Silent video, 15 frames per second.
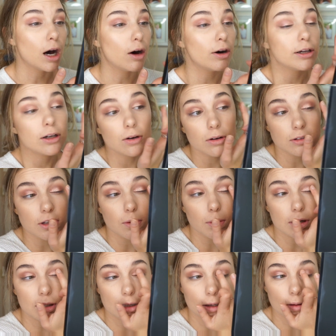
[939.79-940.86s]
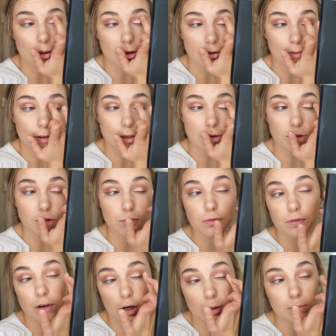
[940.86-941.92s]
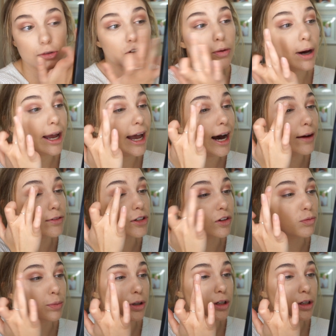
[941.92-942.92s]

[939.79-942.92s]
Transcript: All I know is I want to get a lot of videos filmed, so I have stuff